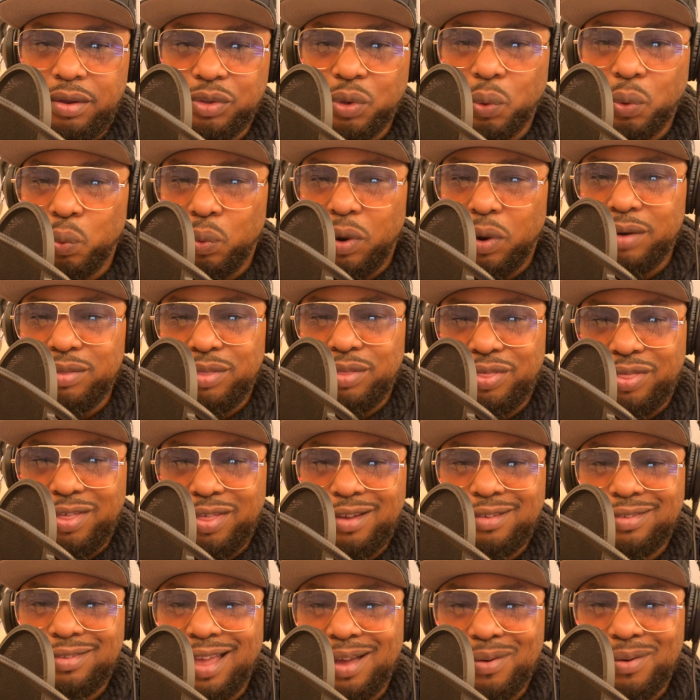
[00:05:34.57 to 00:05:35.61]
The one
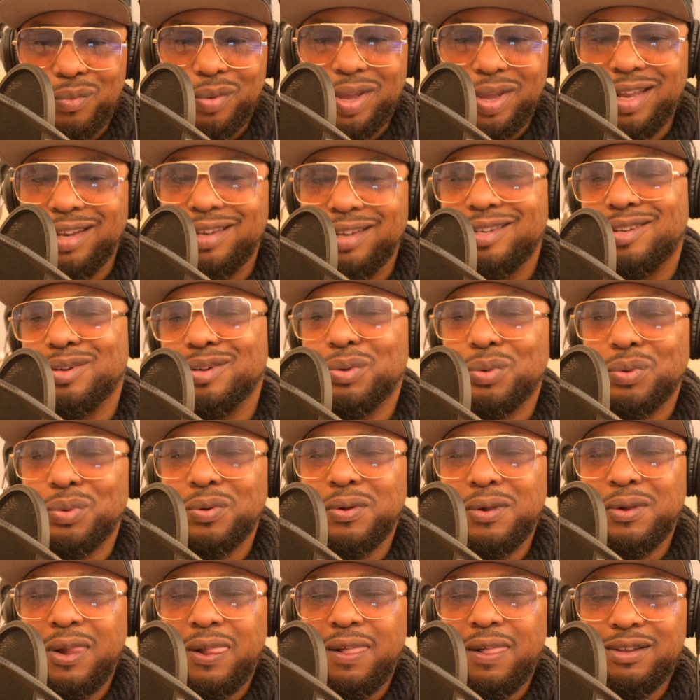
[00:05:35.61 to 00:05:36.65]
thing that we do
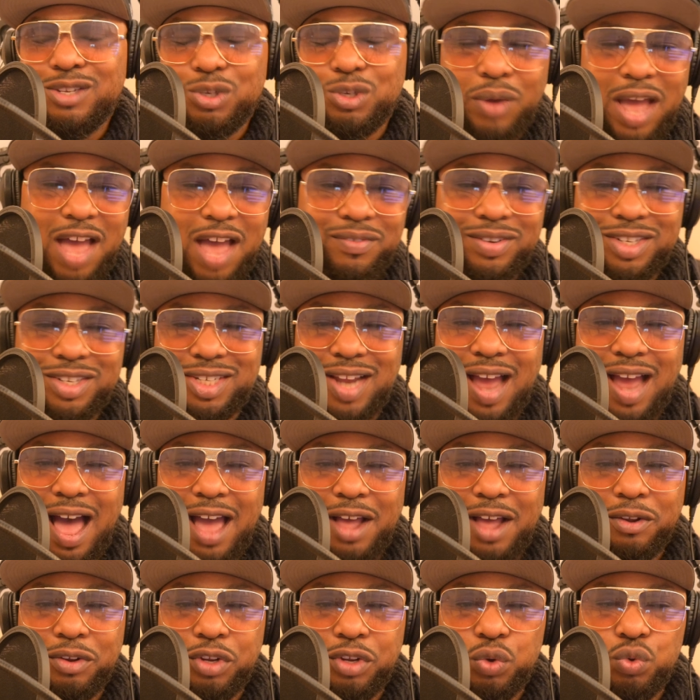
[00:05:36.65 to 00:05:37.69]
to have a
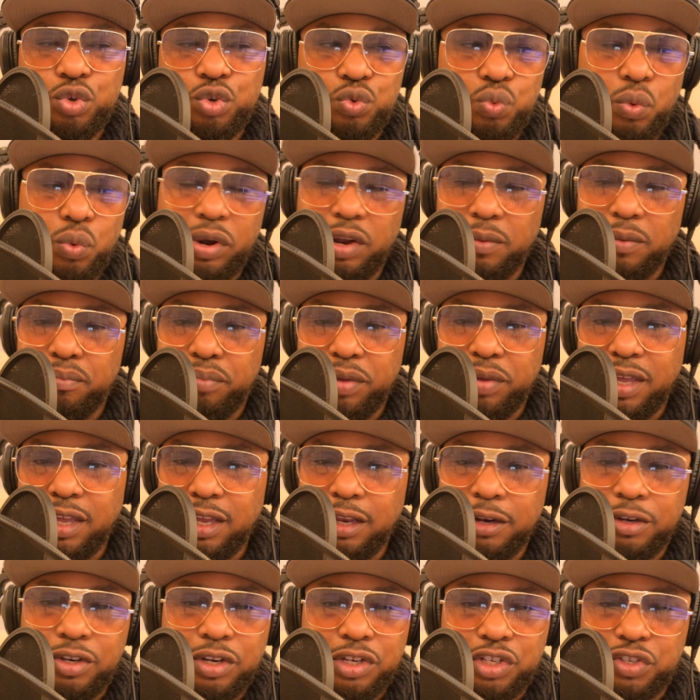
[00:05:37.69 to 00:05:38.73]
child, you just want to
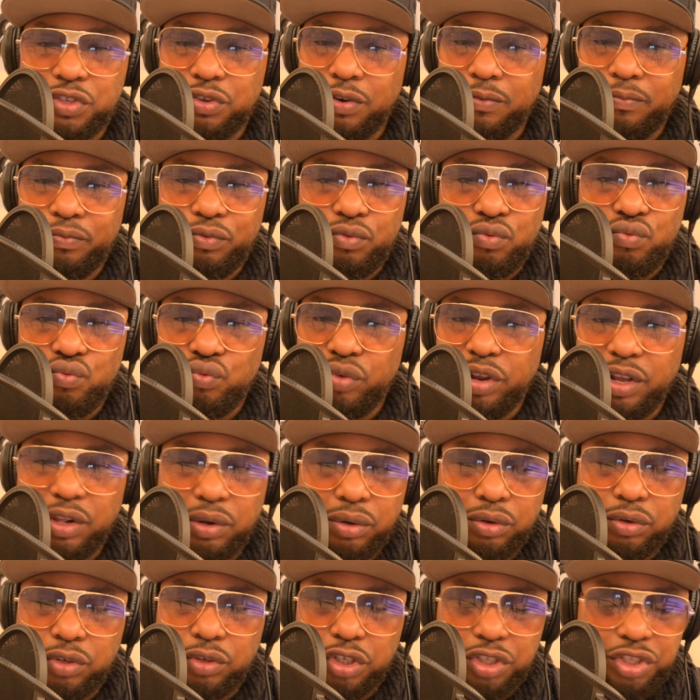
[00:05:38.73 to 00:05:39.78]
be just
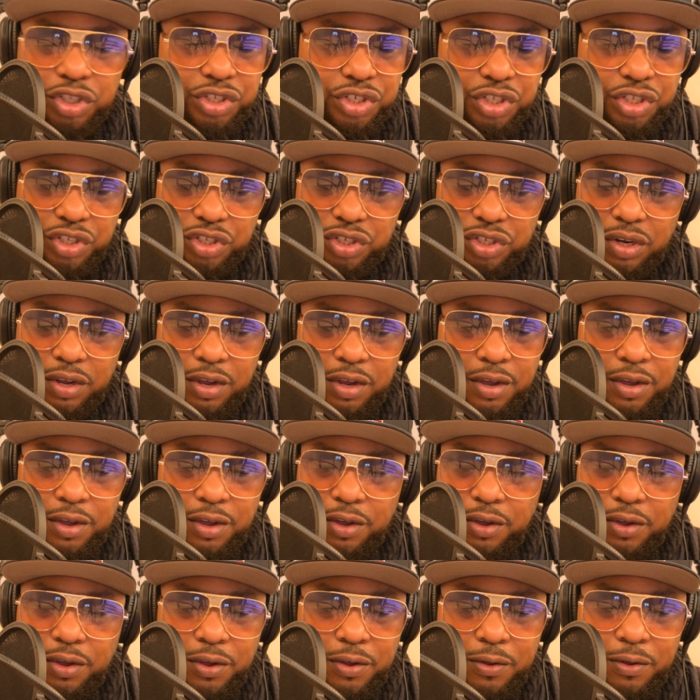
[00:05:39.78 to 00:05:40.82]
real, just, just
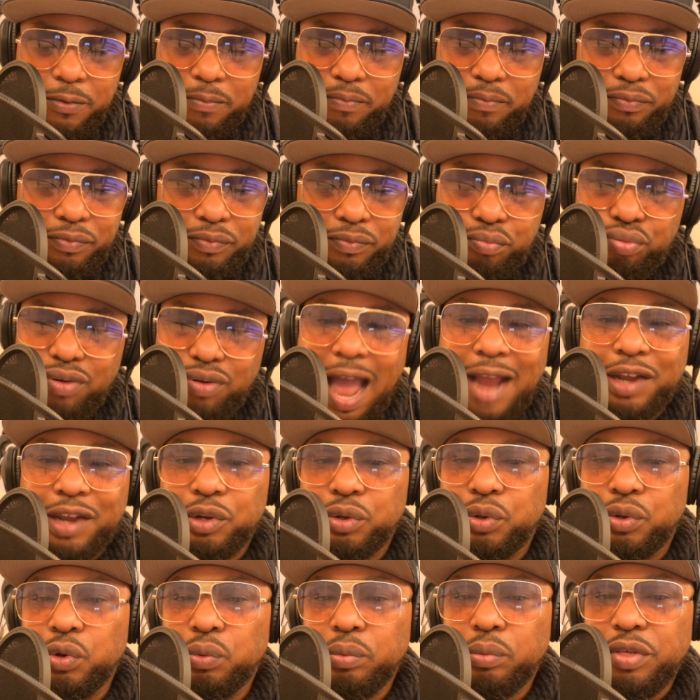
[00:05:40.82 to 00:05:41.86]

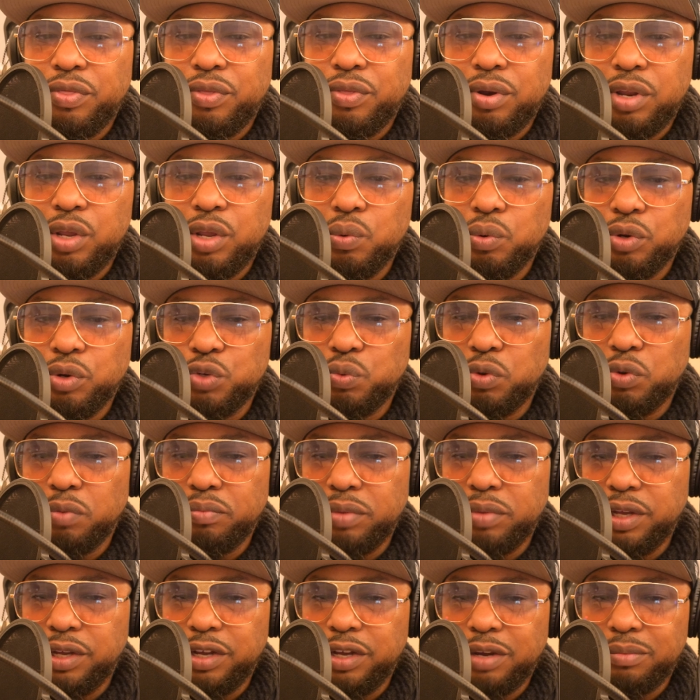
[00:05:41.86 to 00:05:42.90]
practical with it. You just want to
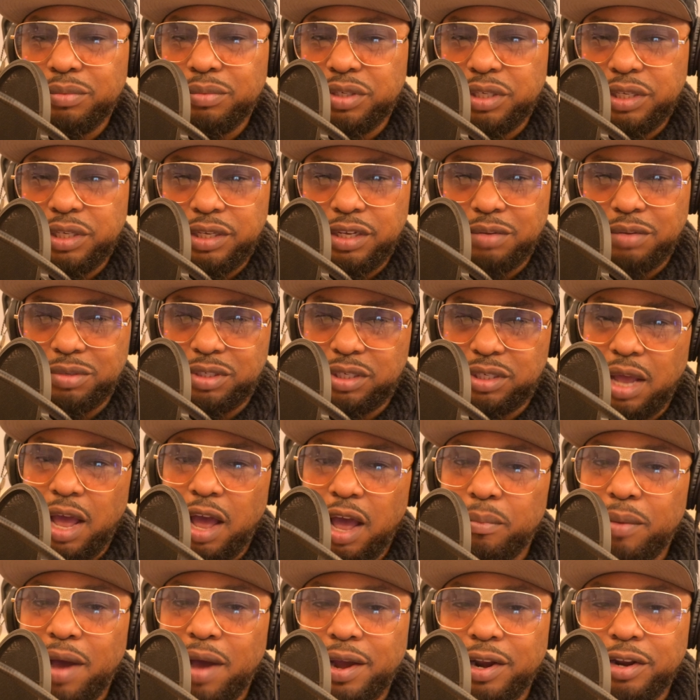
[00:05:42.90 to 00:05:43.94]
be come see, come saw
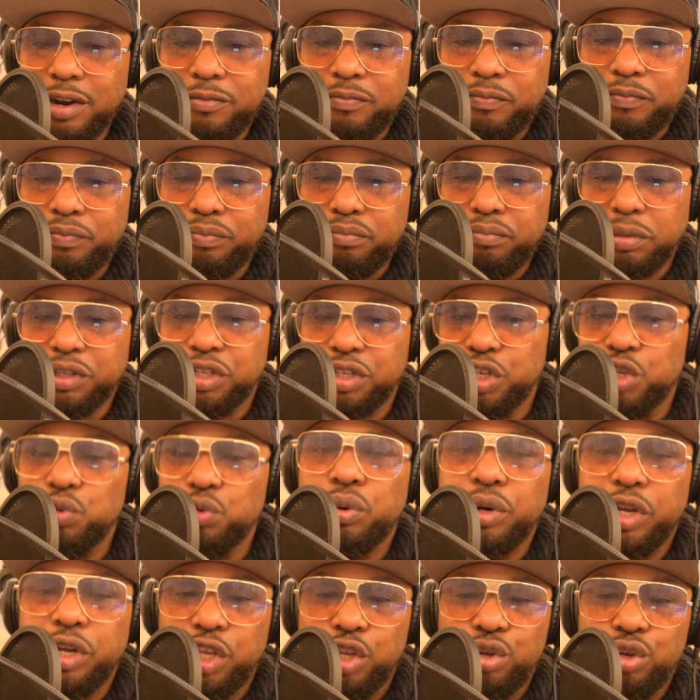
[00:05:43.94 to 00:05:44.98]
about it. But then you
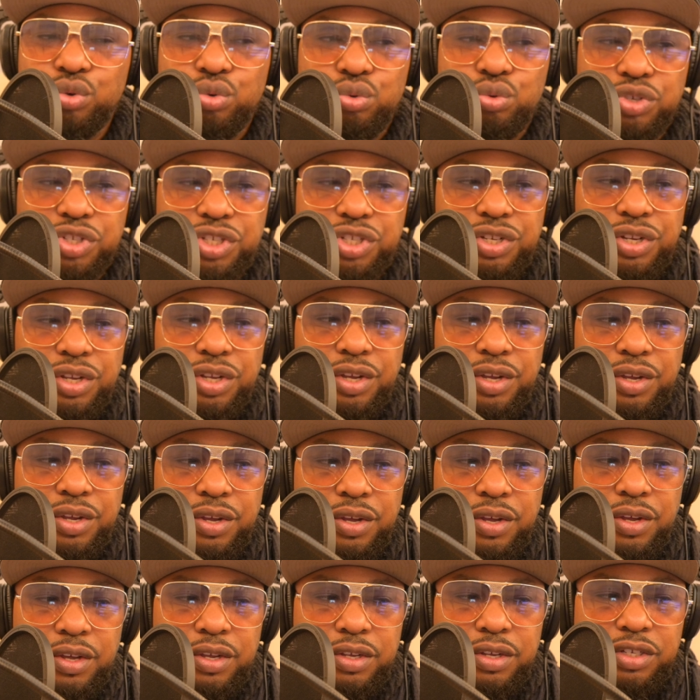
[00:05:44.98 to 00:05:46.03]
want to use
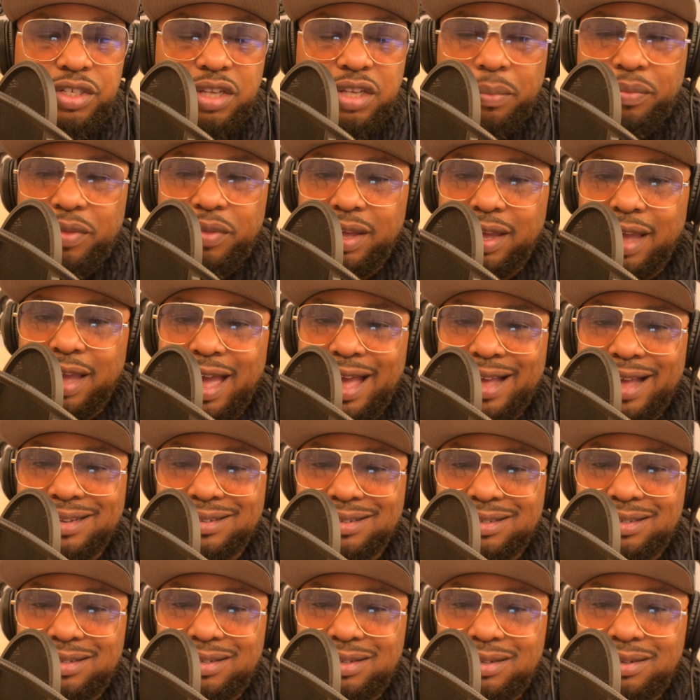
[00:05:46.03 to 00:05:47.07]
something
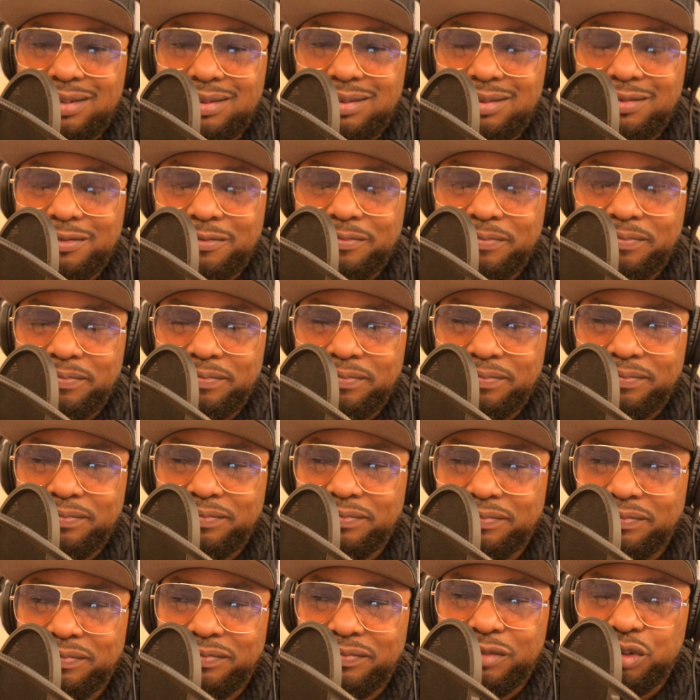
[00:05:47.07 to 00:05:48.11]
as
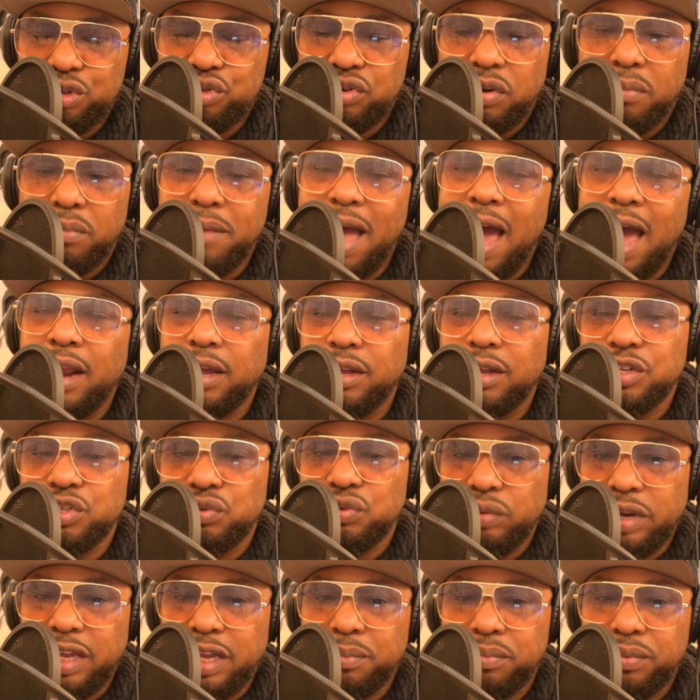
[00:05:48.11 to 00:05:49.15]
traumatic as
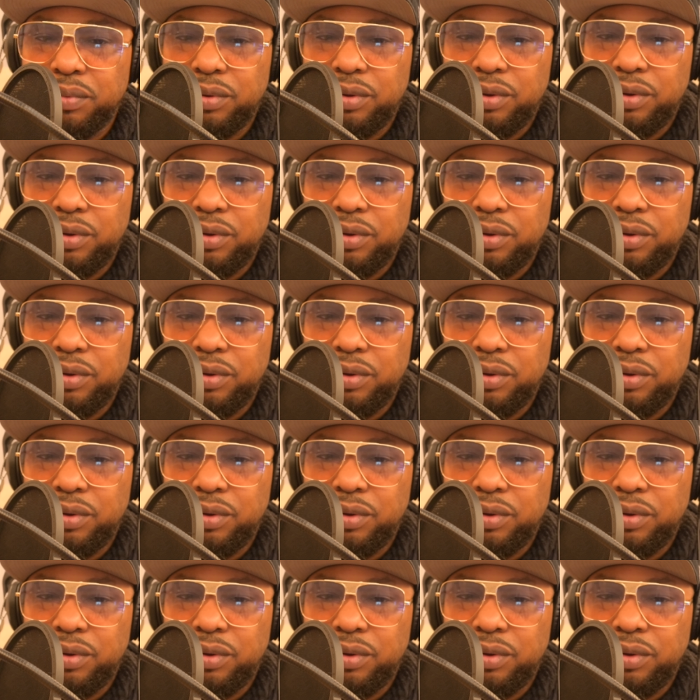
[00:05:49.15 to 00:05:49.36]
rape